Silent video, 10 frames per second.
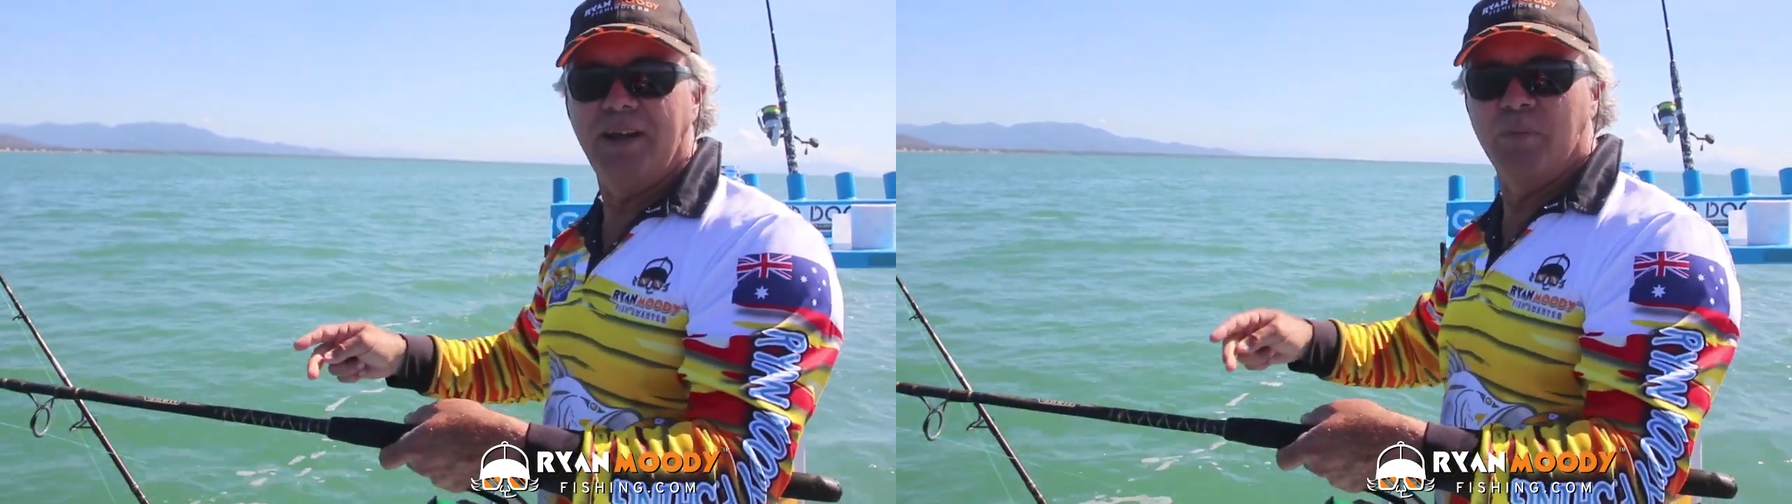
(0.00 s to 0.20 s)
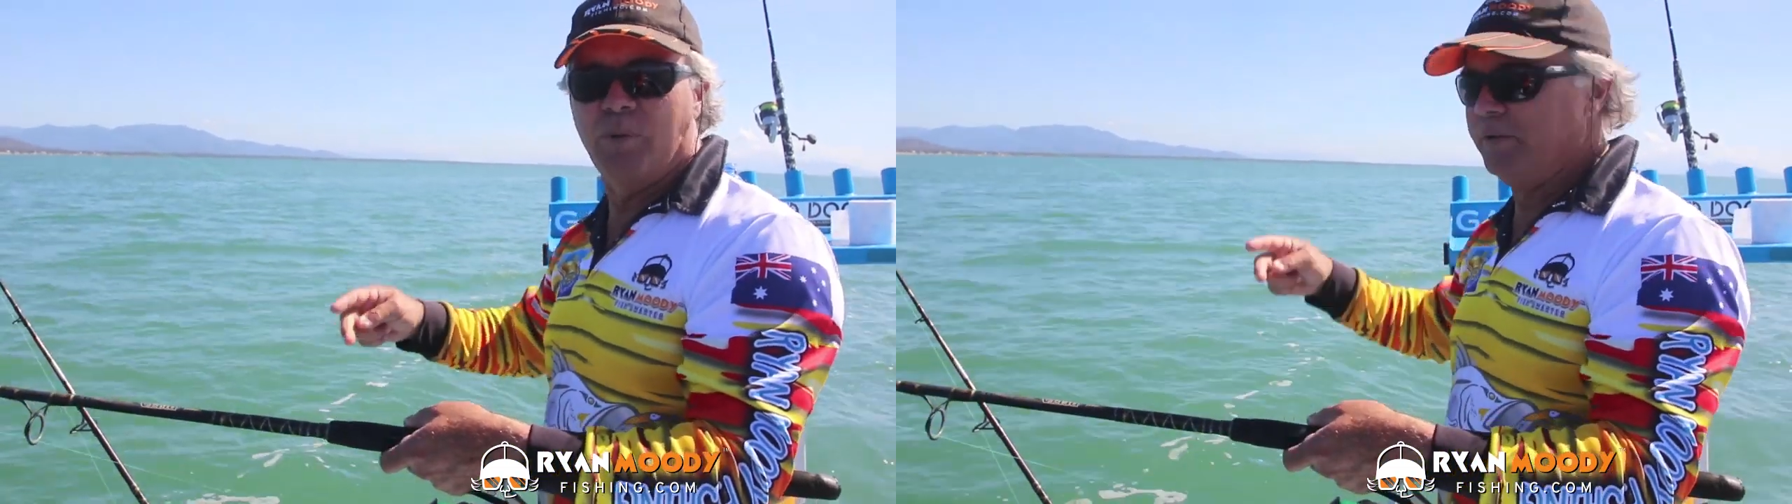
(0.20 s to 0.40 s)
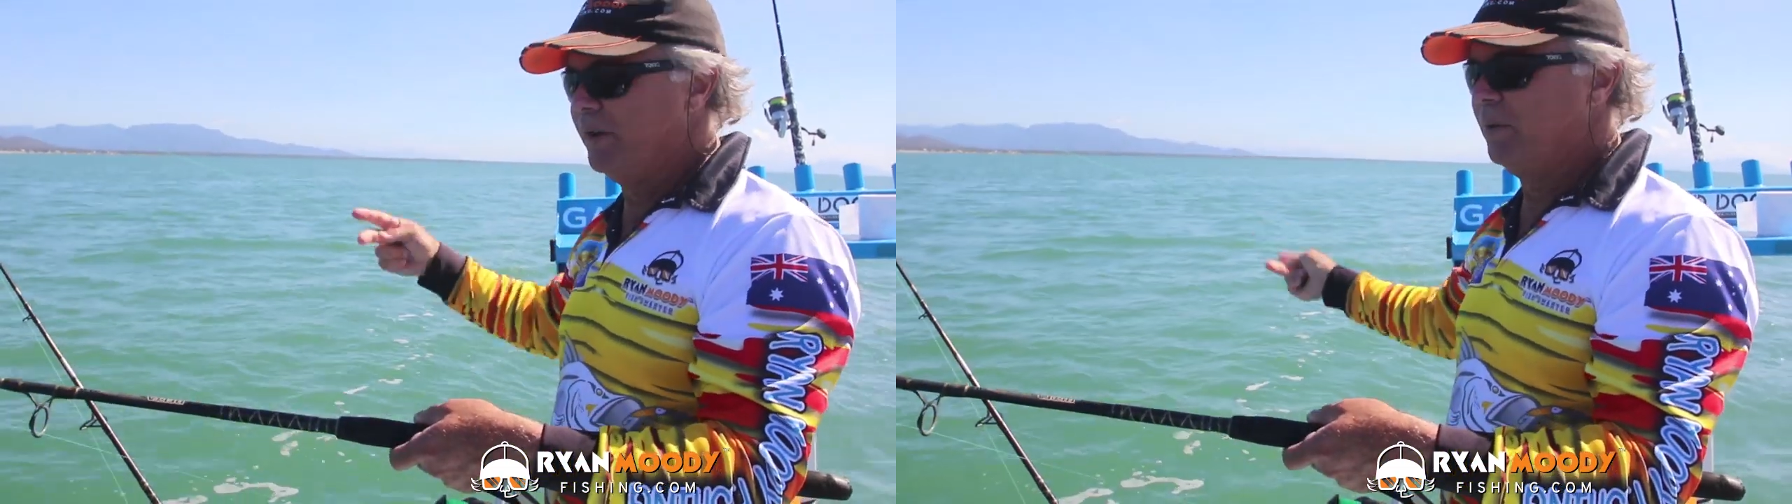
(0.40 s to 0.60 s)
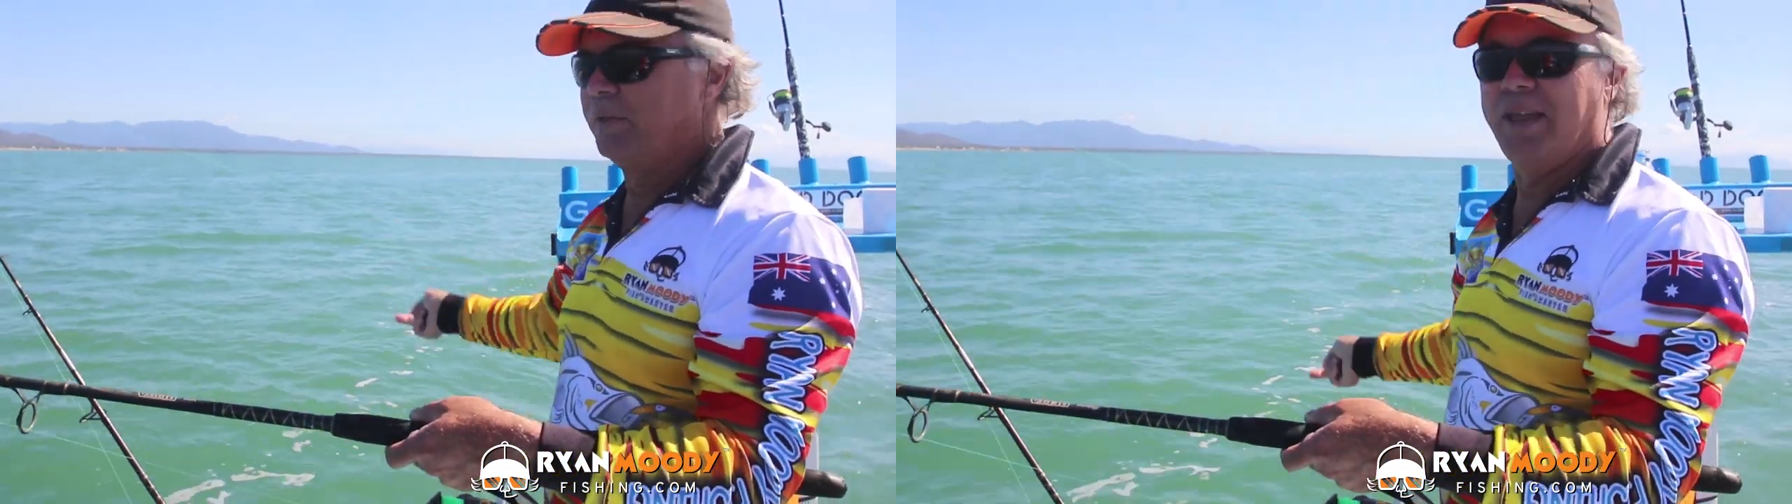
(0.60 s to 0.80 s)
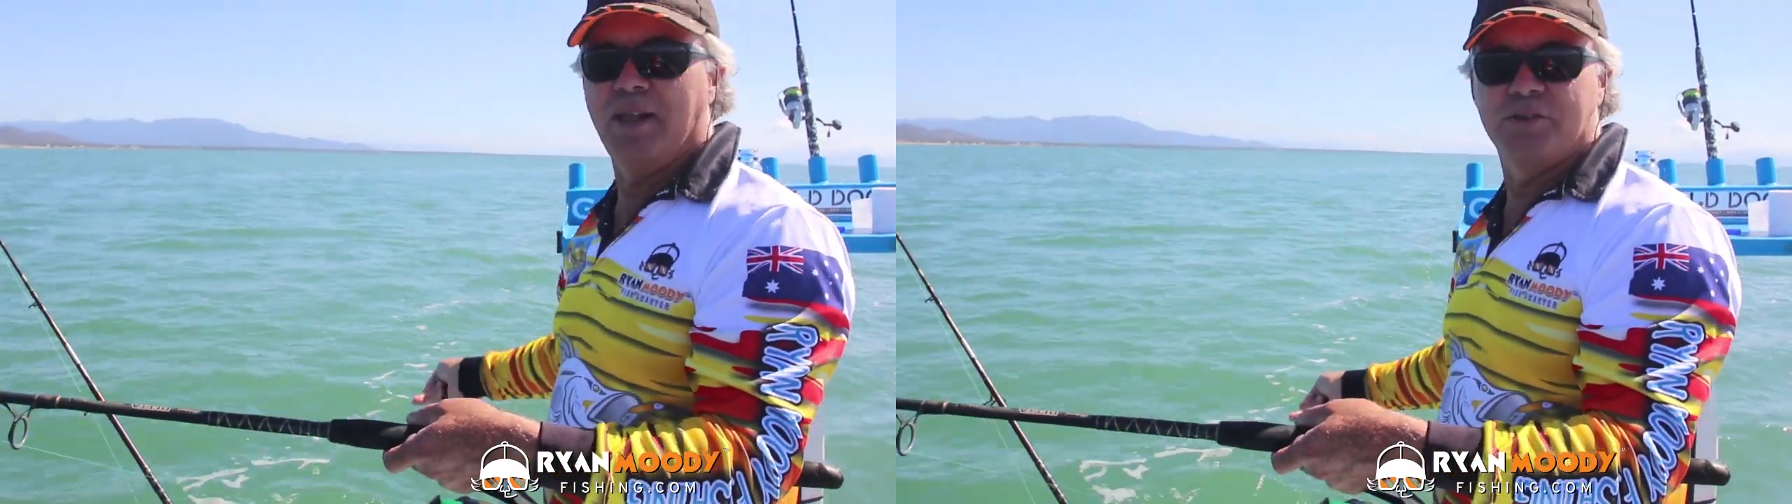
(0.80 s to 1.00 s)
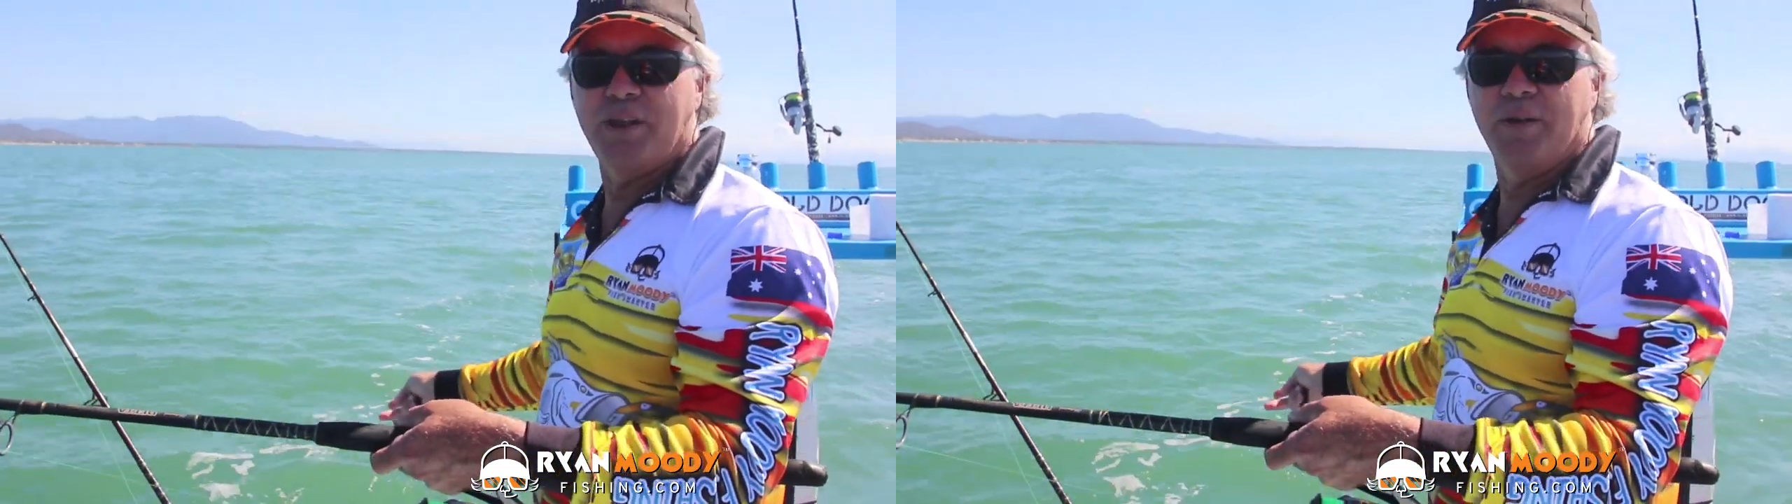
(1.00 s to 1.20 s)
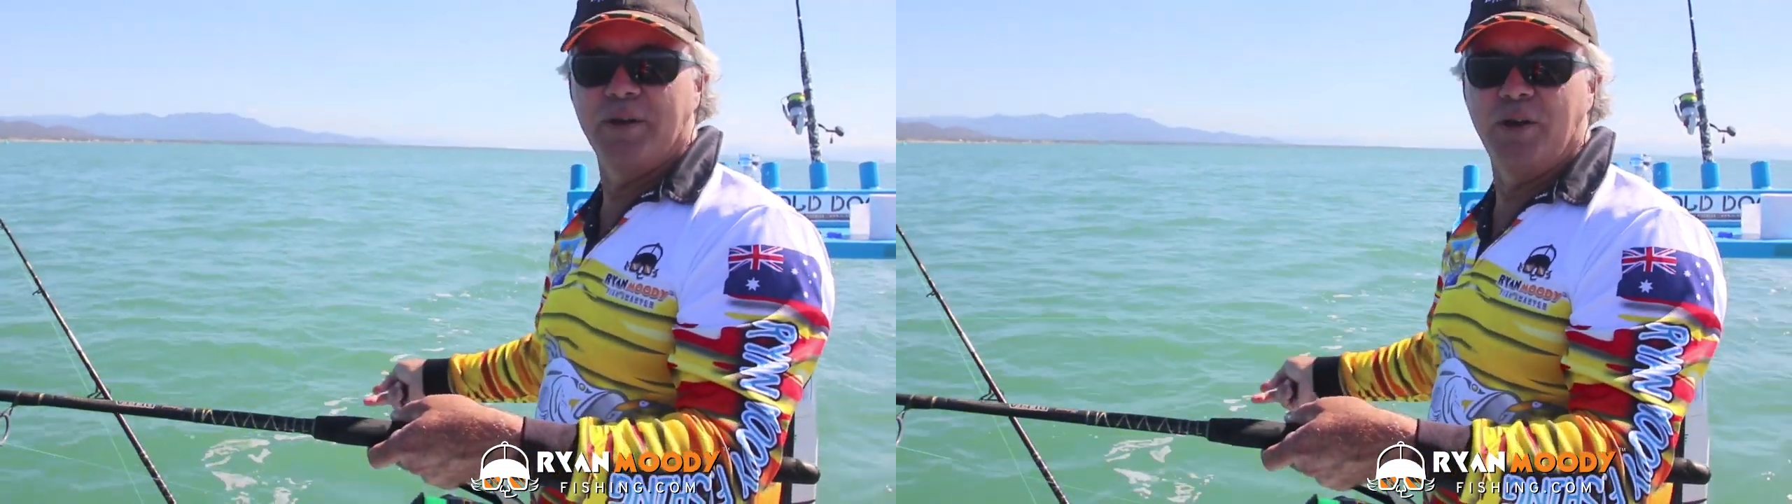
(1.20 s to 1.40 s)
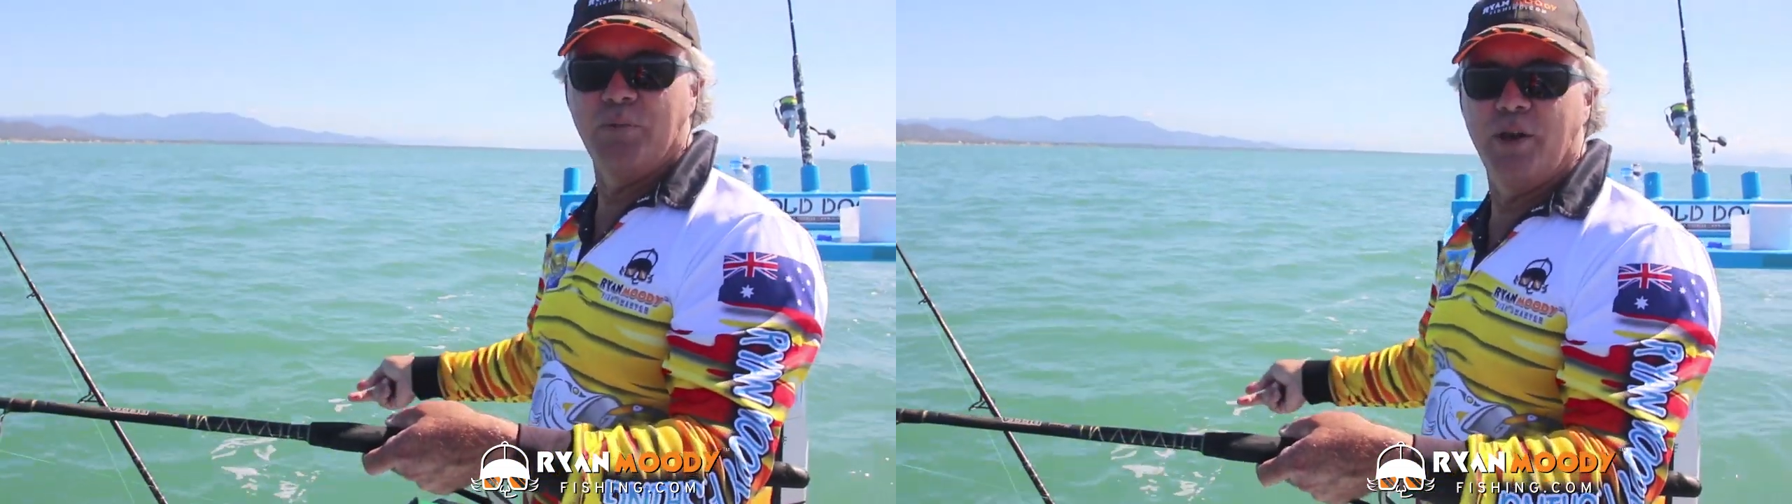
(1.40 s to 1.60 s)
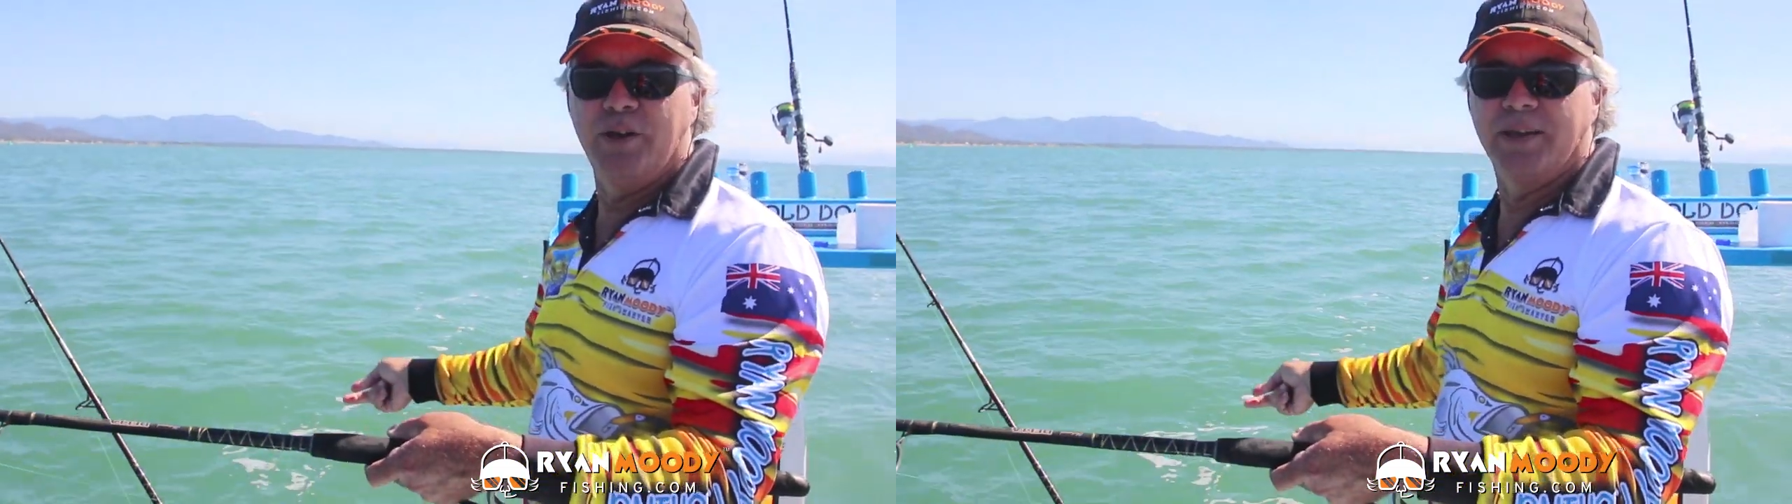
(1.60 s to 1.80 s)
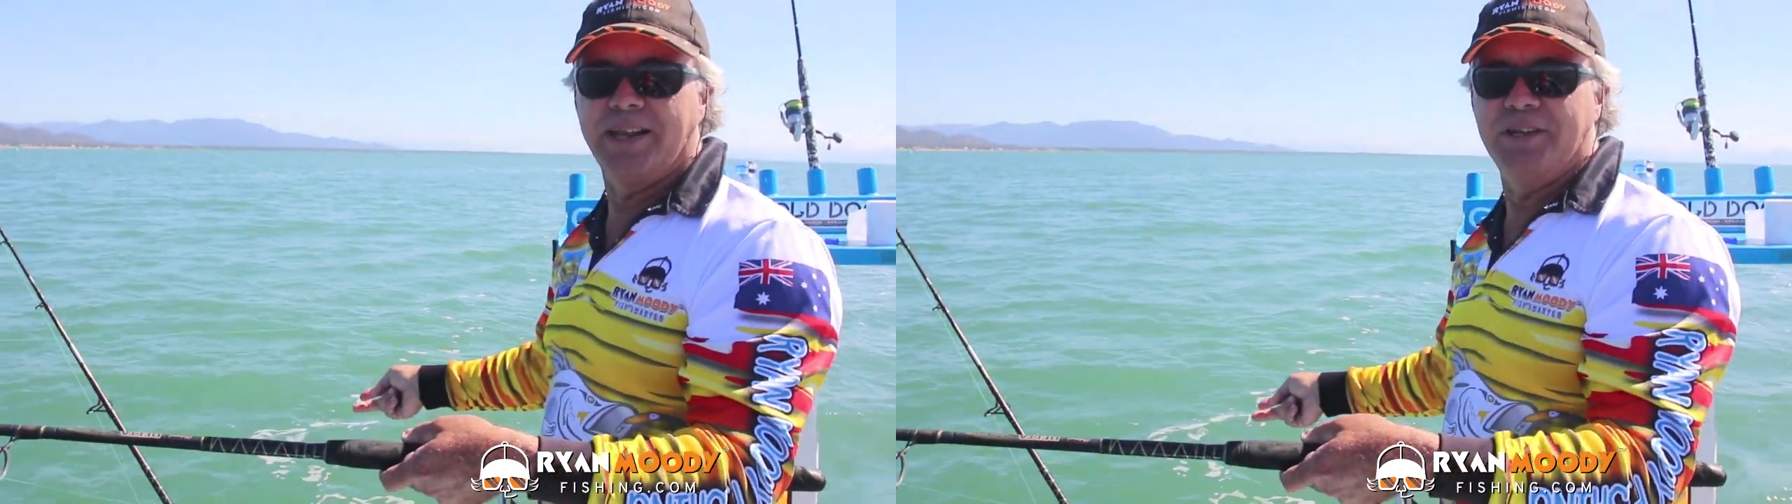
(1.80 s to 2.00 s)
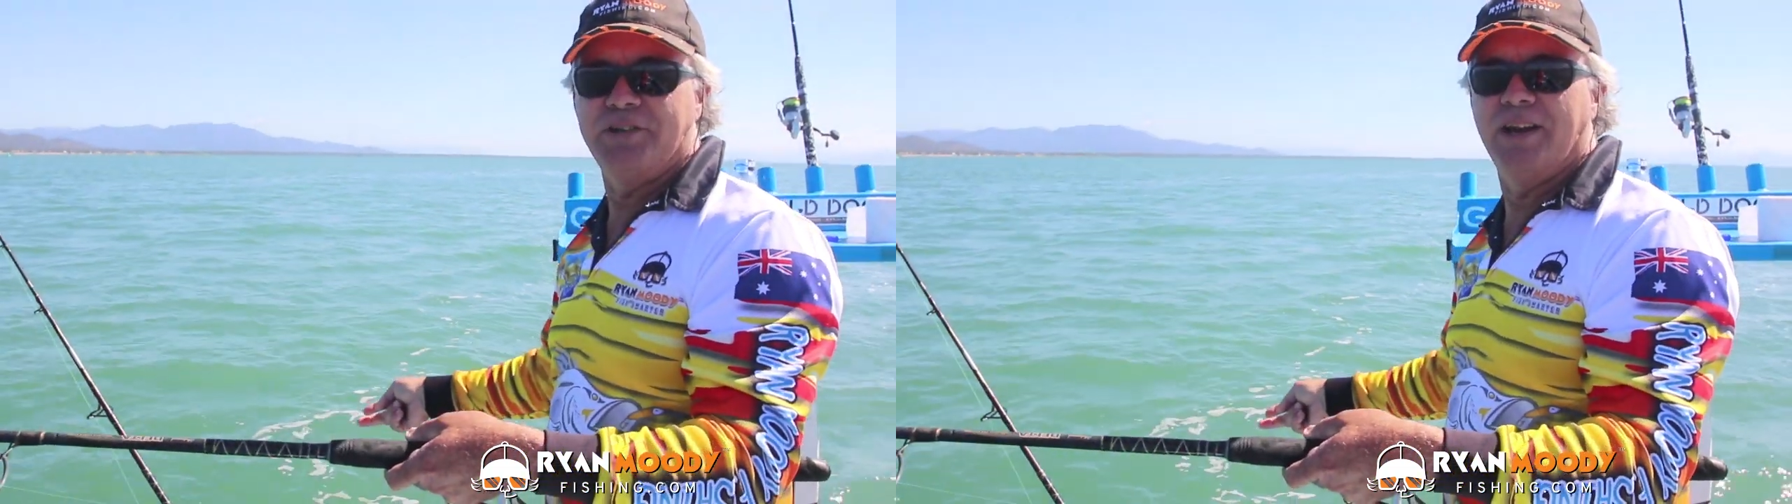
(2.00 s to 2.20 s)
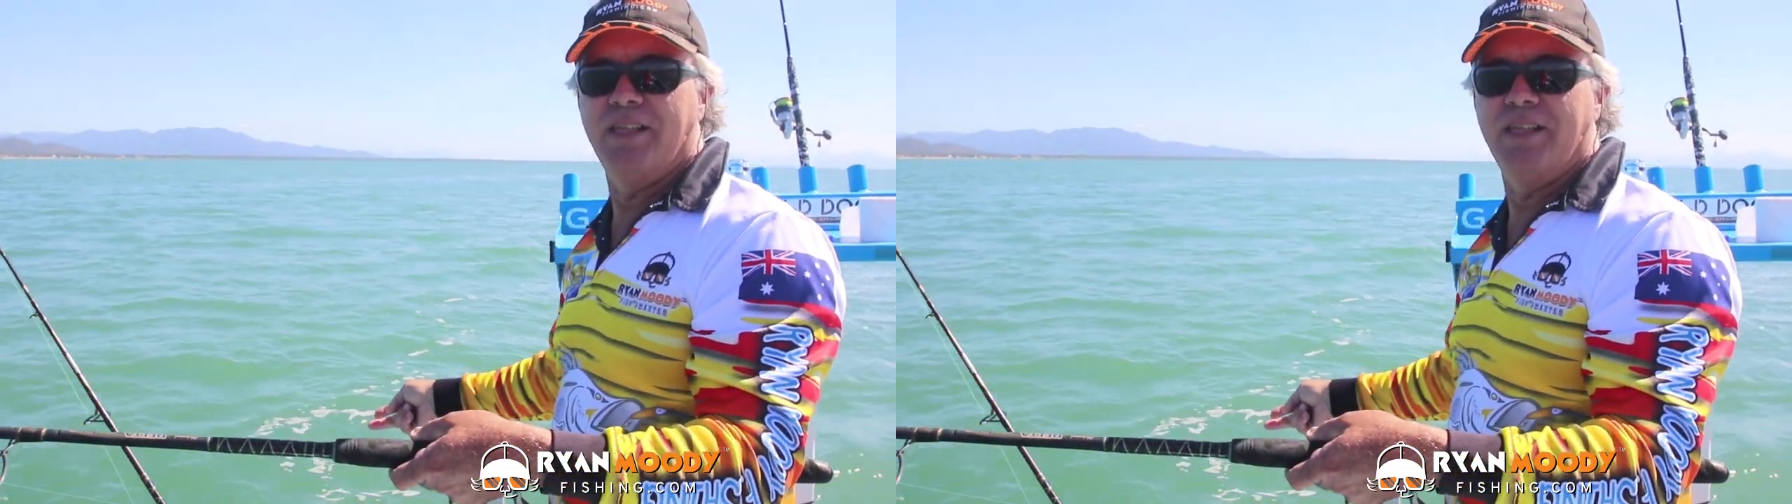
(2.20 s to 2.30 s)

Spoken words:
and wondering what the hell's going on, why you're not catching